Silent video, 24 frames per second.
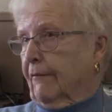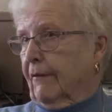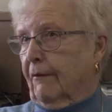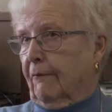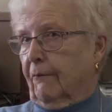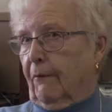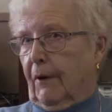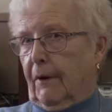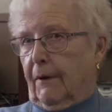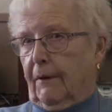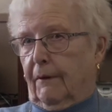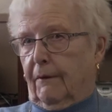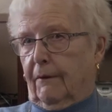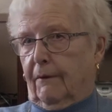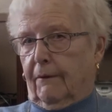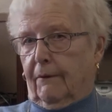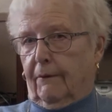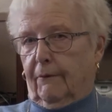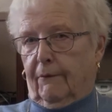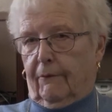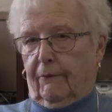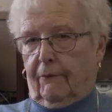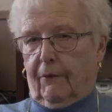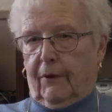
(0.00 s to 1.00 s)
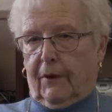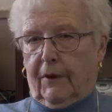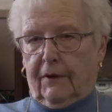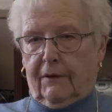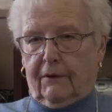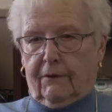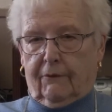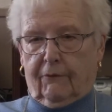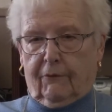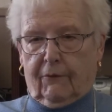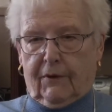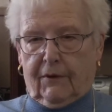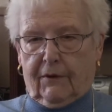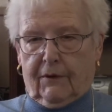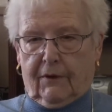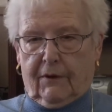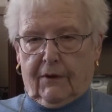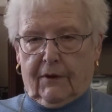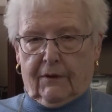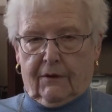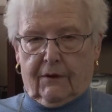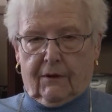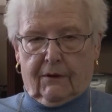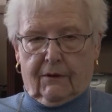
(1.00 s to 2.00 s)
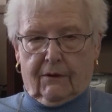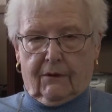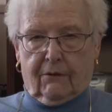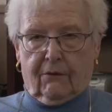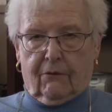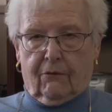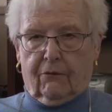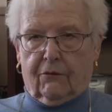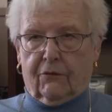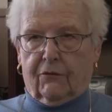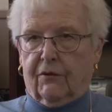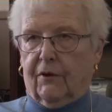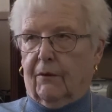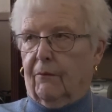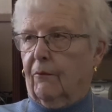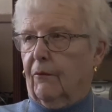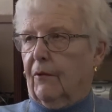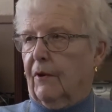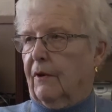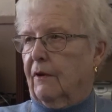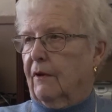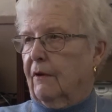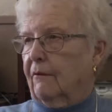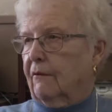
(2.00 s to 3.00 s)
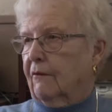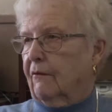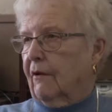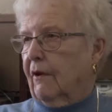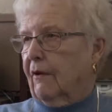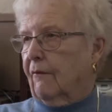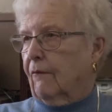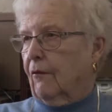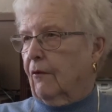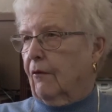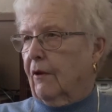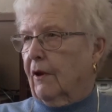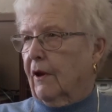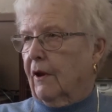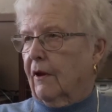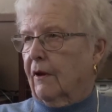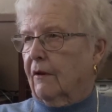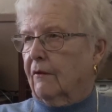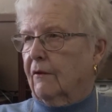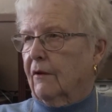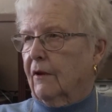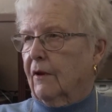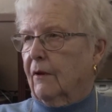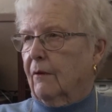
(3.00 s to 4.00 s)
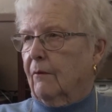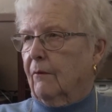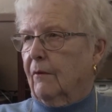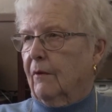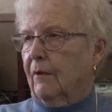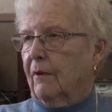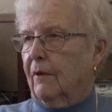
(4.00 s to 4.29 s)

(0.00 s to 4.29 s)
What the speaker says: They went. Where the heck did they go? Somewhere they travel all the time.